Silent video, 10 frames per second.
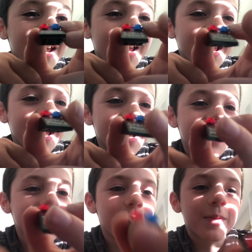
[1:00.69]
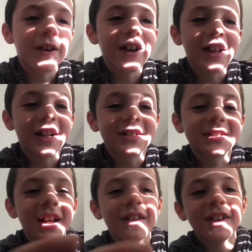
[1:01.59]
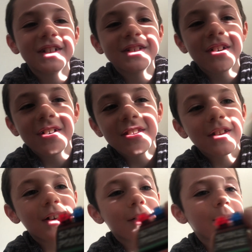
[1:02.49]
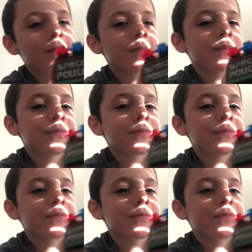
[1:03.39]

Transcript: and you put sirens on them,